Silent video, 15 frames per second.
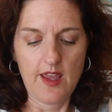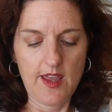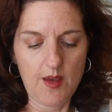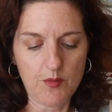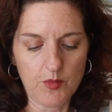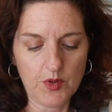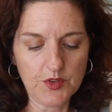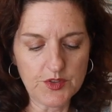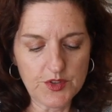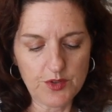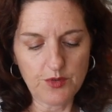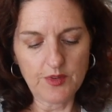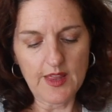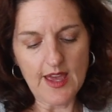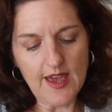And we'll
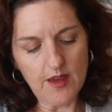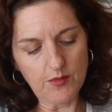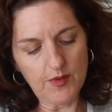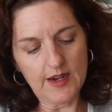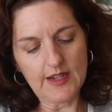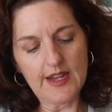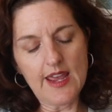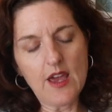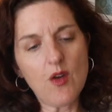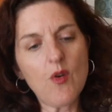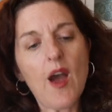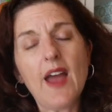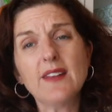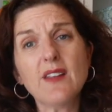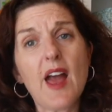do that right now.
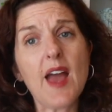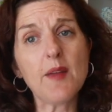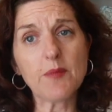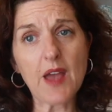I'm